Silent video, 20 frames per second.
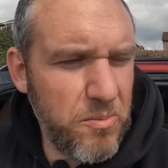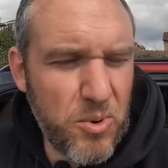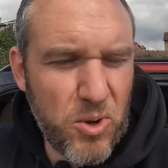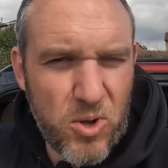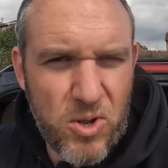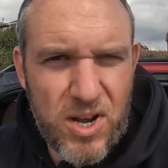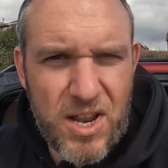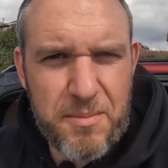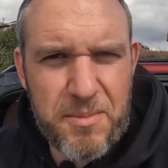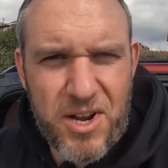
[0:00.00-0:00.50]

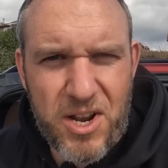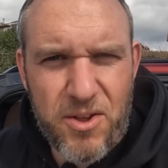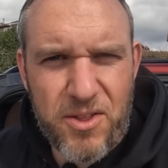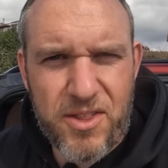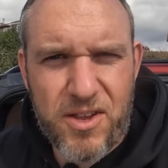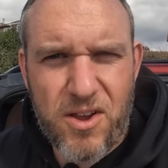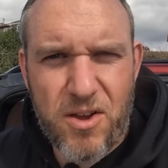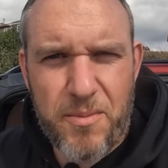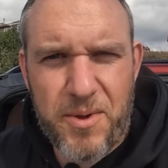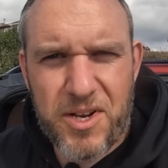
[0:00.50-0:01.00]
but let me know in
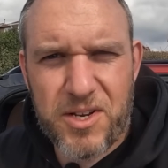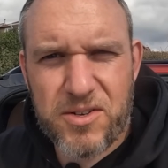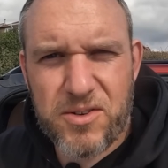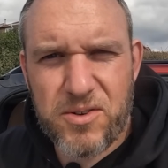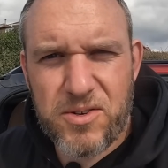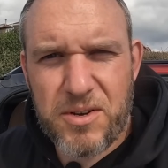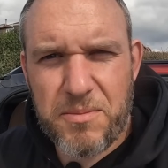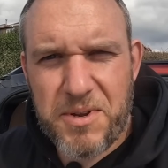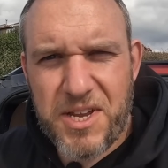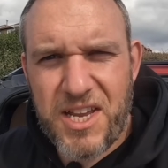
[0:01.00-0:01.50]
the comments
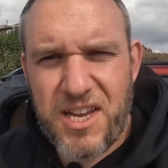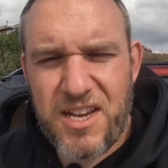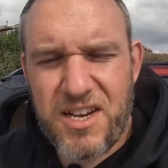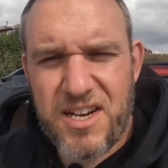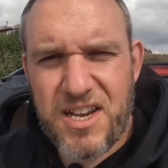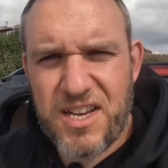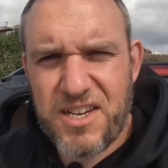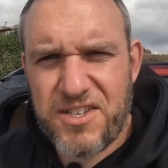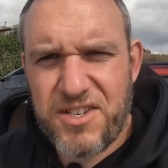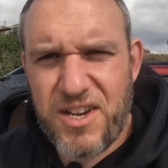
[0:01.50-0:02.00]
because I'm keen
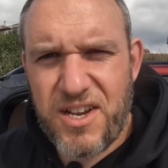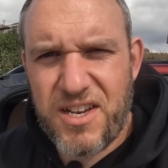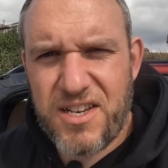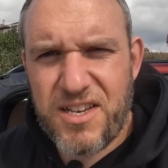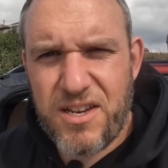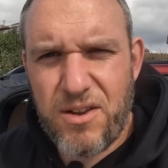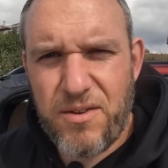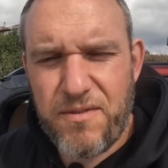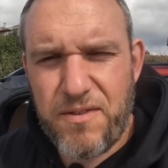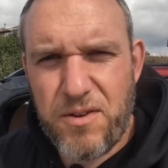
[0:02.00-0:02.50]
next year to
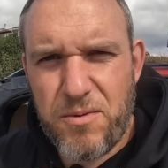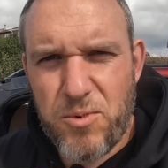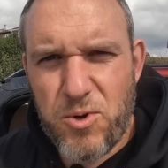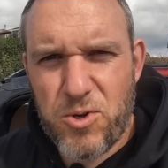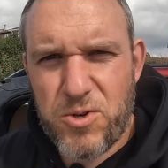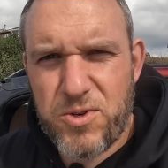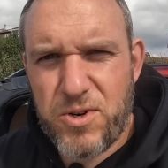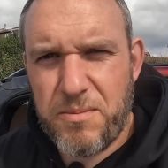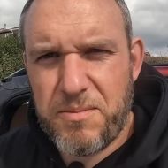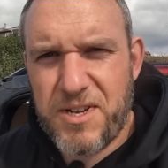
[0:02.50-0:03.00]
do a few
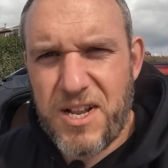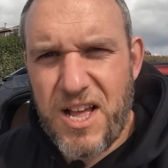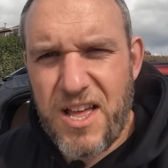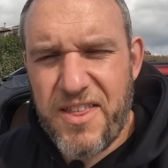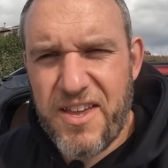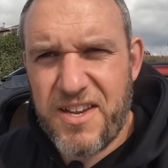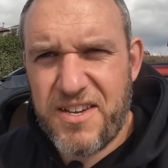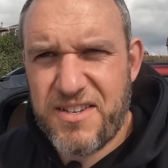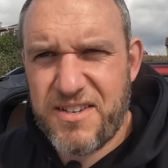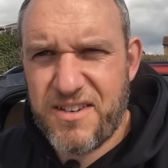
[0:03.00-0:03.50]
more trips like
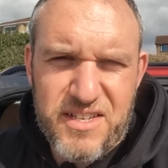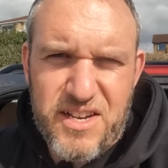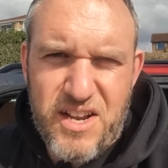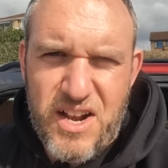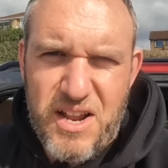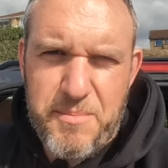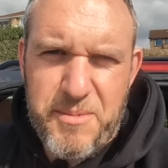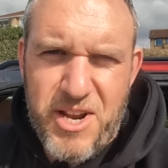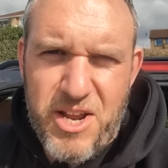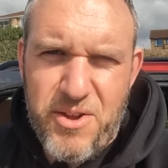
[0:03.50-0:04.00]
this. So
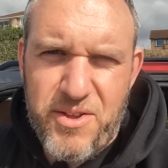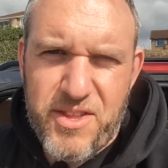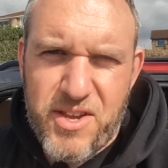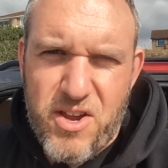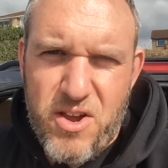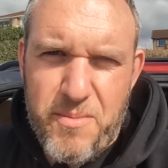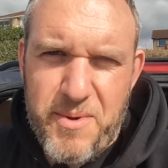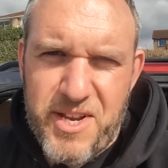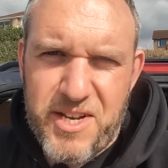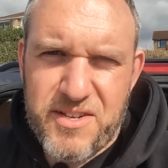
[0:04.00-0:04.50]
let me know in the
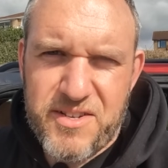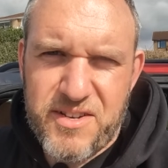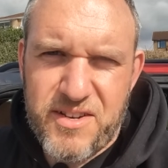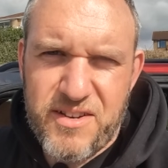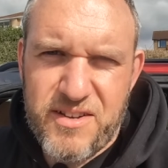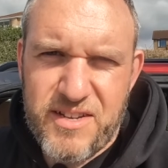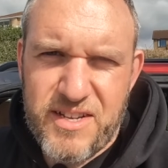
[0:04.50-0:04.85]
comments.